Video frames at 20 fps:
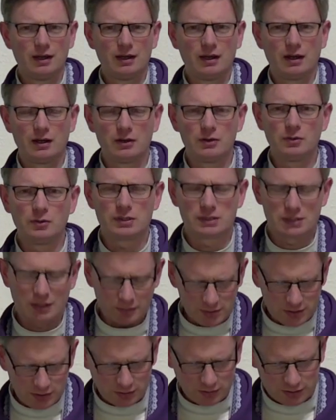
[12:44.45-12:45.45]
Uh, who was it? I was
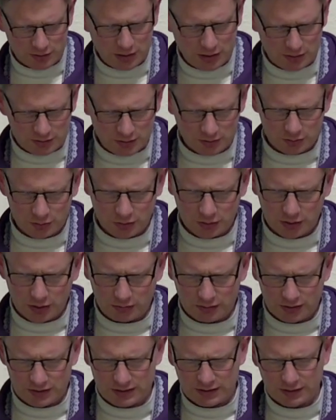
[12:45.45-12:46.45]
talking to yeah, talking to a guy
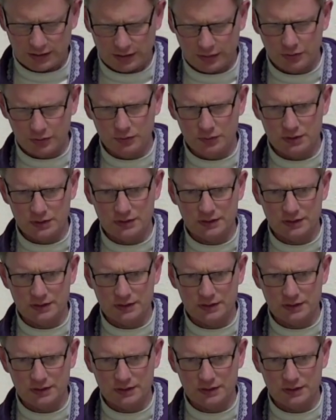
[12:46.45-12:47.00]
recently who was.